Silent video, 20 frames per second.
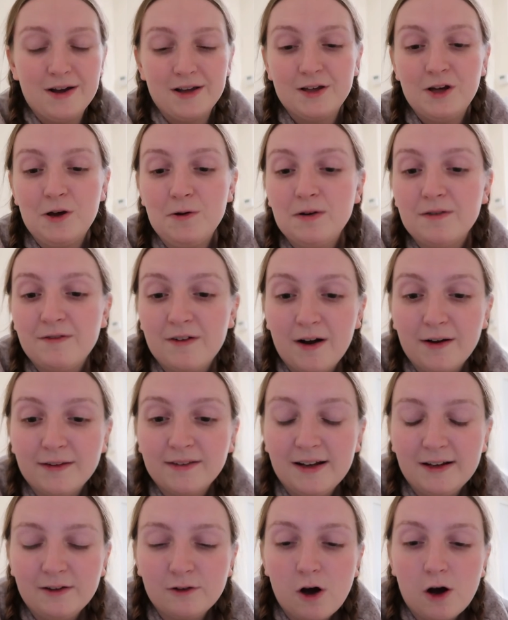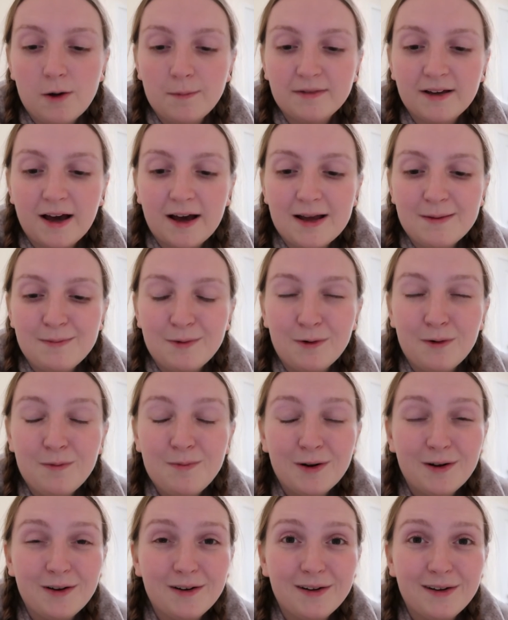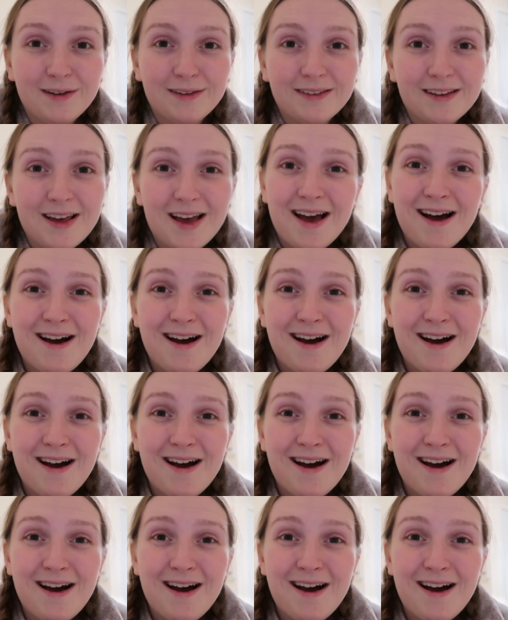university timetable because